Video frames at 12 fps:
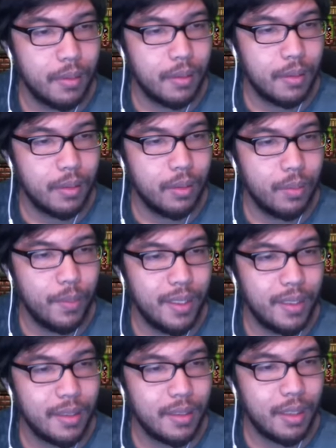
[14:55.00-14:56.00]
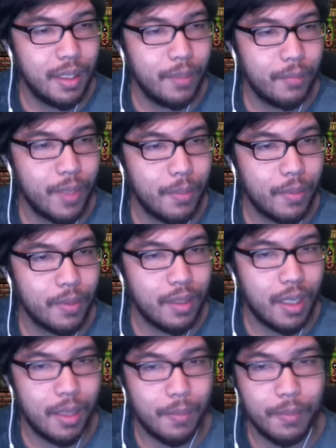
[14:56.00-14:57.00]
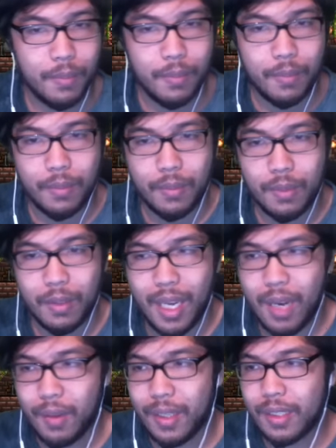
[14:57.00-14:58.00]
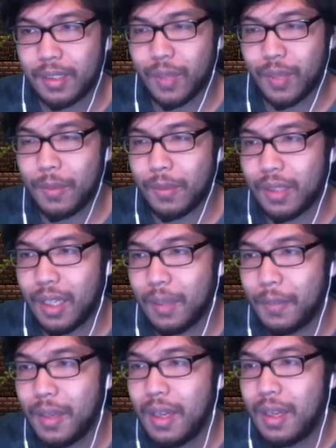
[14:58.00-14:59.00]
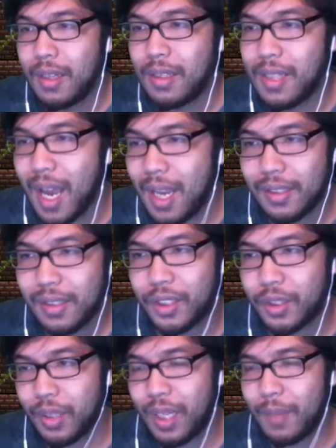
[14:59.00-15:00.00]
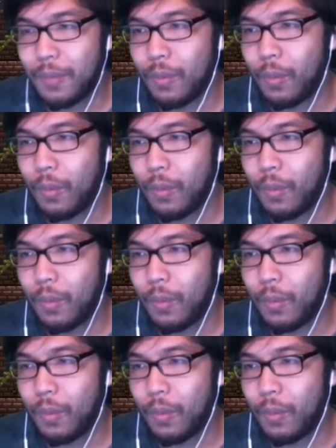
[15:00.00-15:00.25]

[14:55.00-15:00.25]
Illuminate slime, rainbow slime. Here it is, a rainbow slime. Nice stream.